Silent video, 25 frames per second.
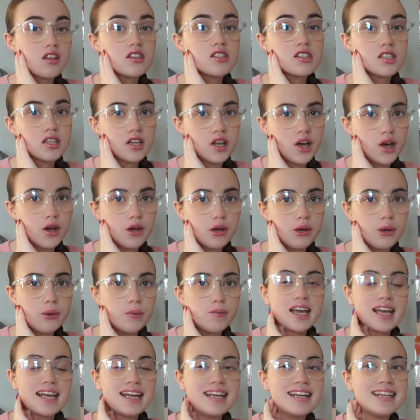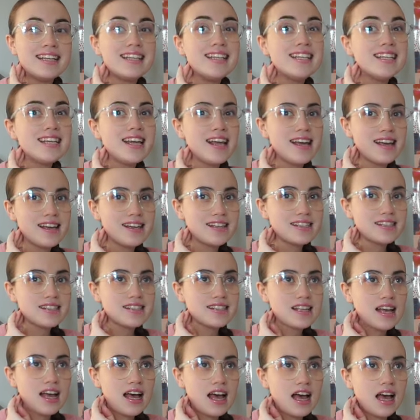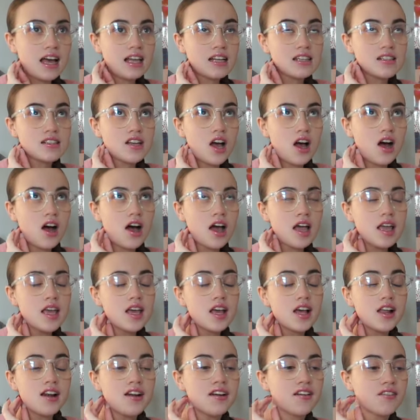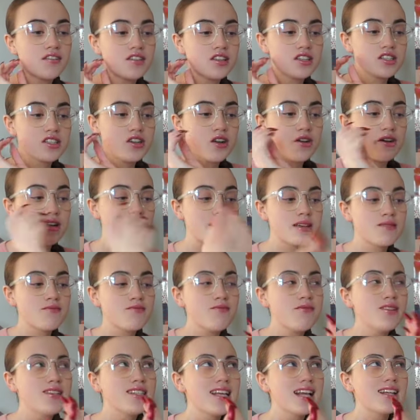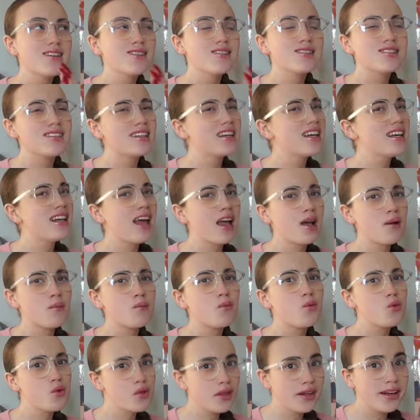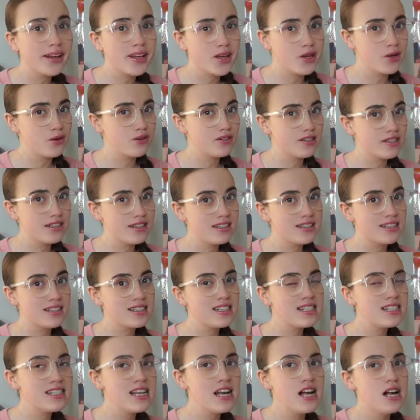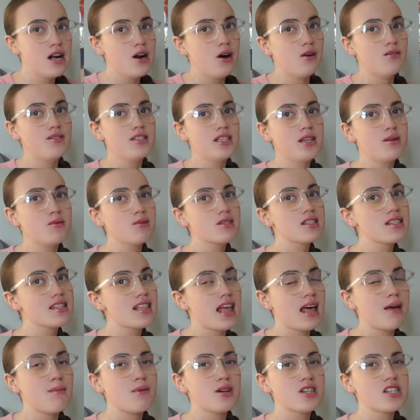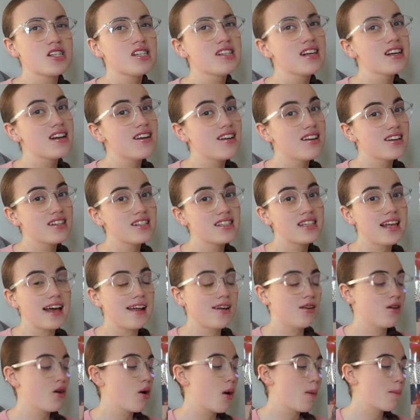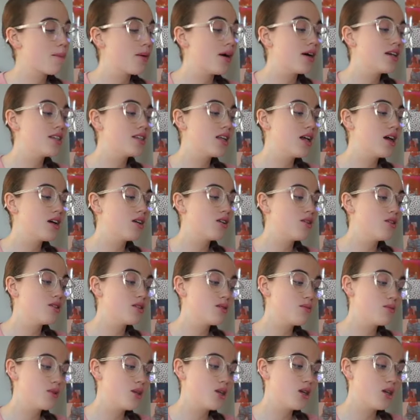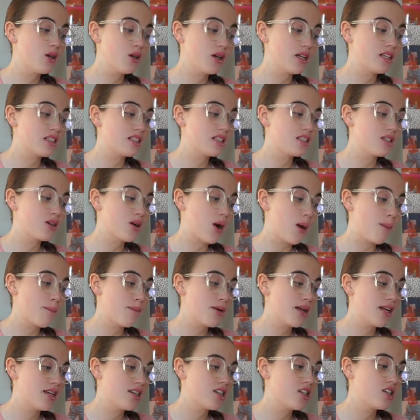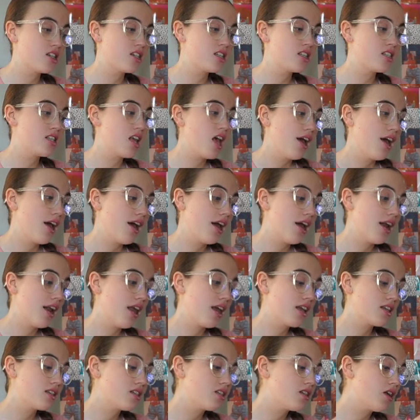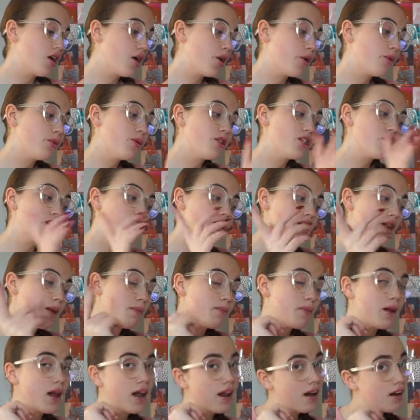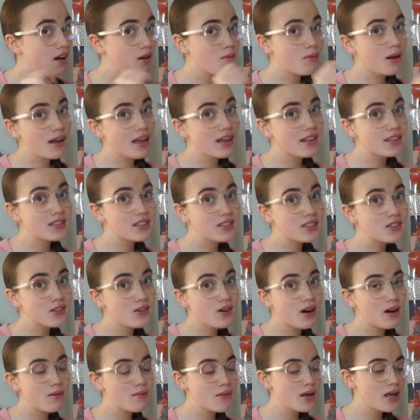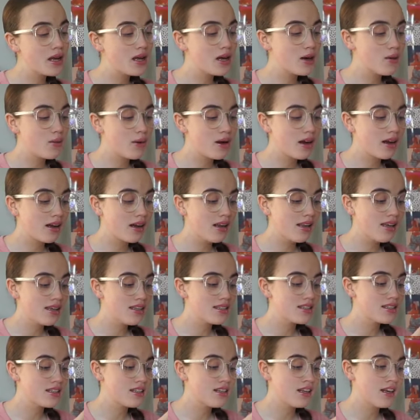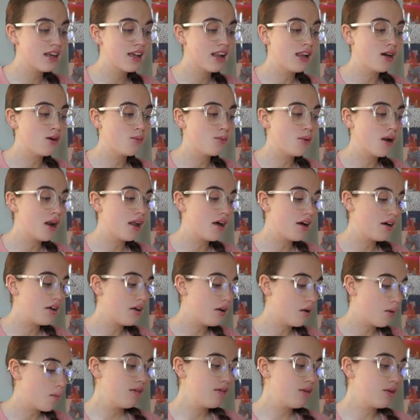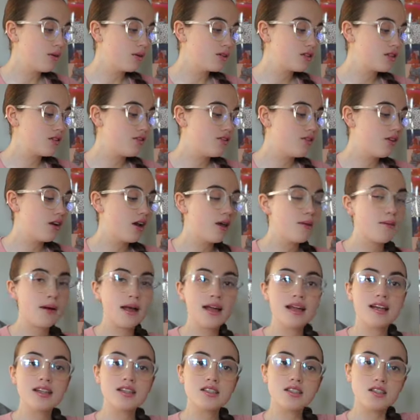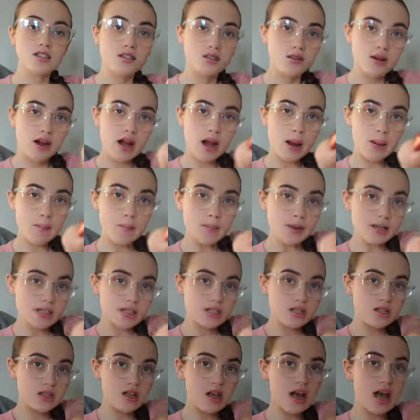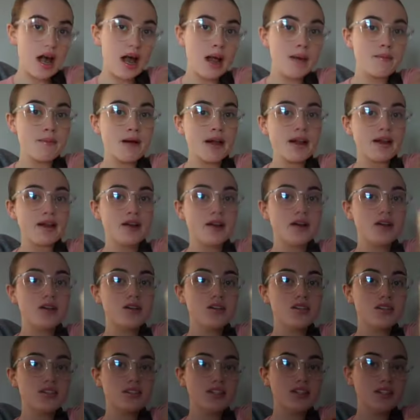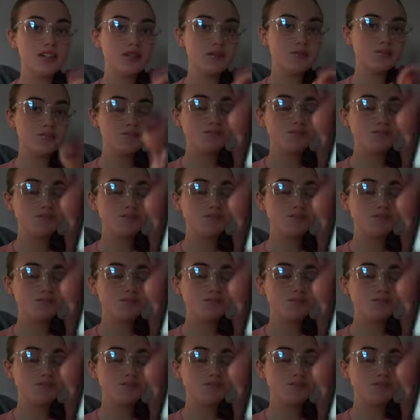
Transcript: snow in years and I love the snow, and it settled like more than it usually does. Obviously it wasn't that much, it didn't last that long, but I got some cute Instagram pictures in it, so we're just gonna plug my Instagram here quickly, sneaky little plug. If you want to follow my Instagram, I'm Annika Koster,